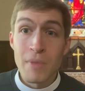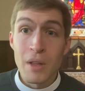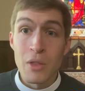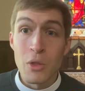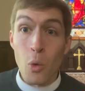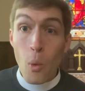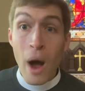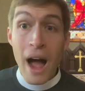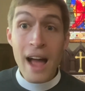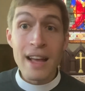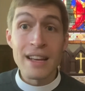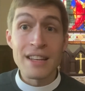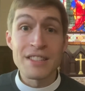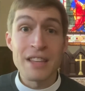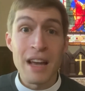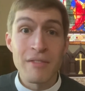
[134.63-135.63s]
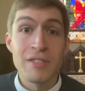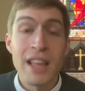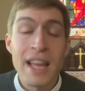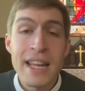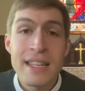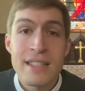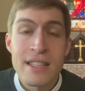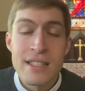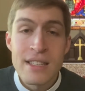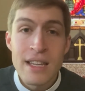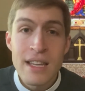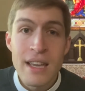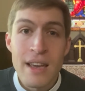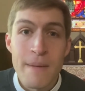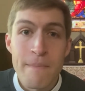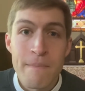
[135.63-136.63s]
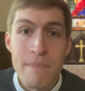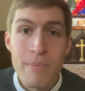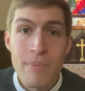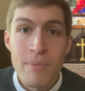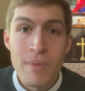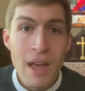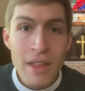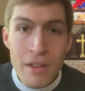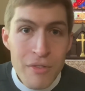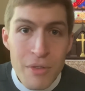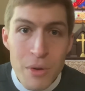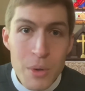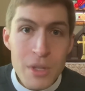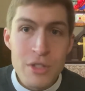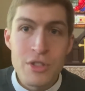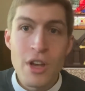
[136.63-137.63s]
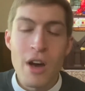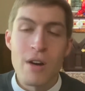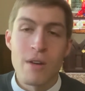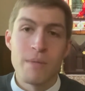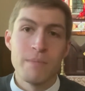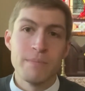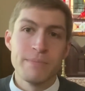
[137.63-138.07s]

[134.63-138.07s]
the wise have light to see him, and the foolish don't.